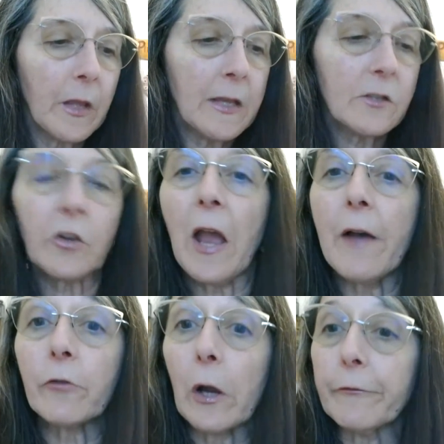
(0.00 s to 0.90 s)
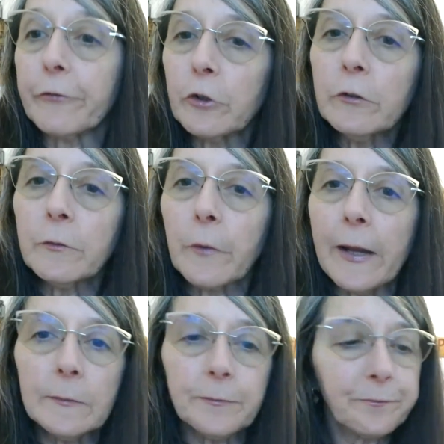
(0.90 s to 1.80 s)
so you have grapefruit,
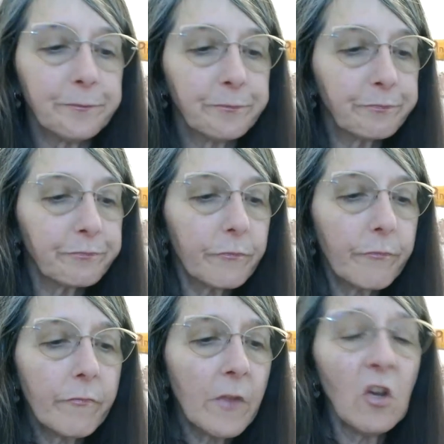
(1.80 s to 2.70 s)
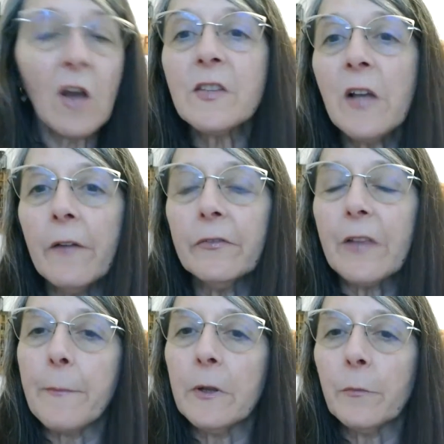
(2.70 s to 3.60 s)
right? You also have
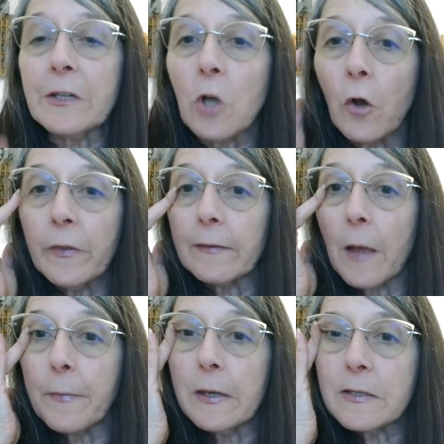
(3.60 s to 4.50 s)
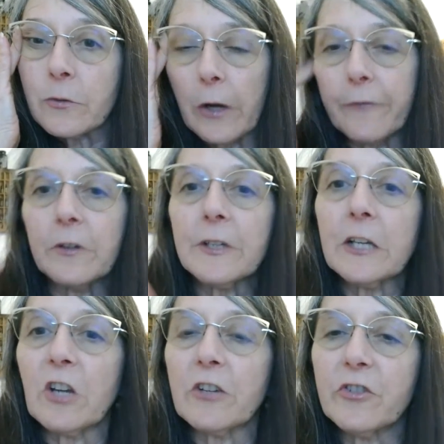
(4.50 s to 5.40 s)
lemon. We know that lemon is great for
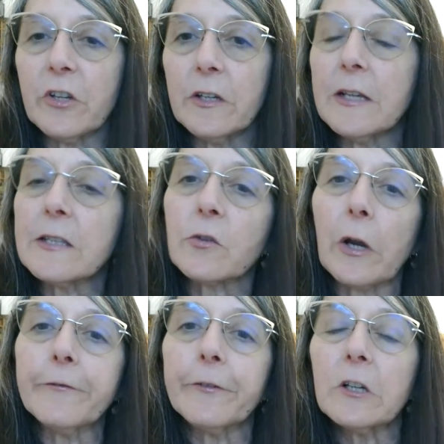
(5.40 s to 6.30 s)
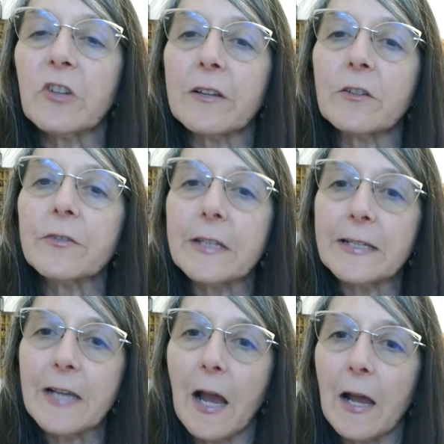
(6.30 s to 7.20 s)
digestion. It's great for a gentle
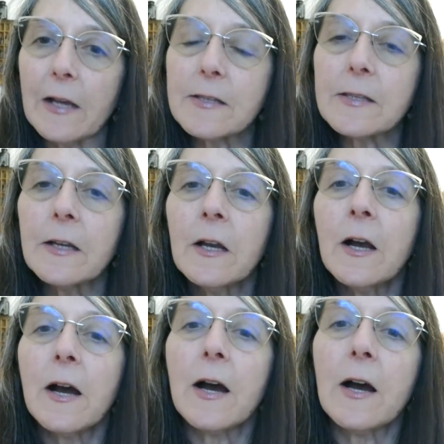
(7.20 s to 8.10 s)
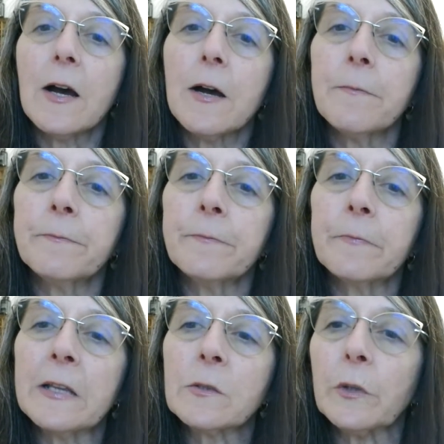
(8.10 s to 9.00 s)
detox.
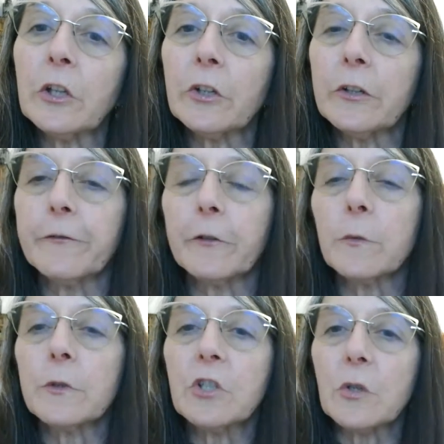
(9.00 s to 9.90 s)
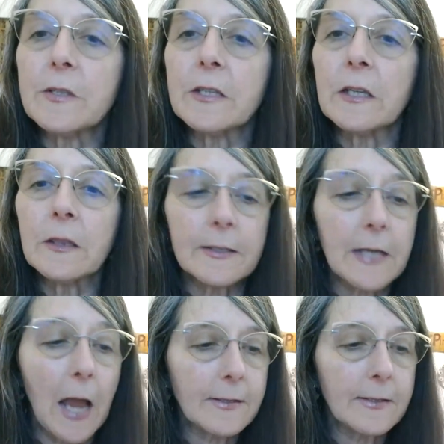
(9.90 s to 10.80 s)
It's really good for reducing the
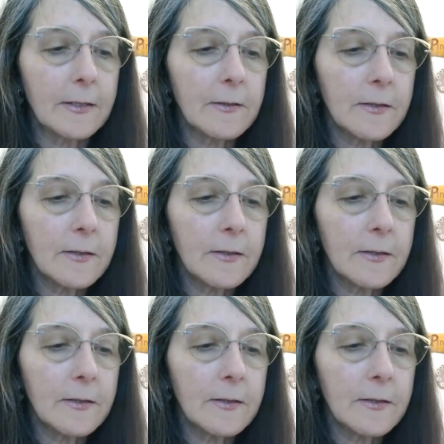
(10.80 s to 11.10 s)
toxins